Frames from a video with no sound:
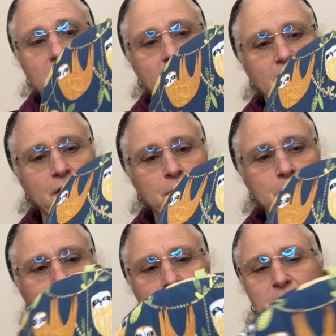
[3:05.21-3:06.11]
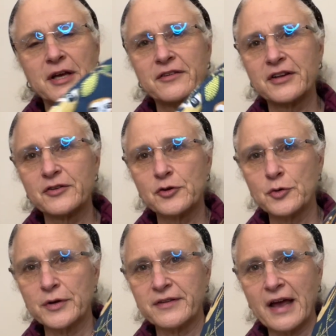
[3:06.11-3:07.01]
But because he's new
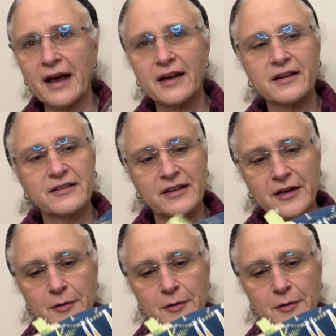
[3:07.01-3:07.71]
with tags,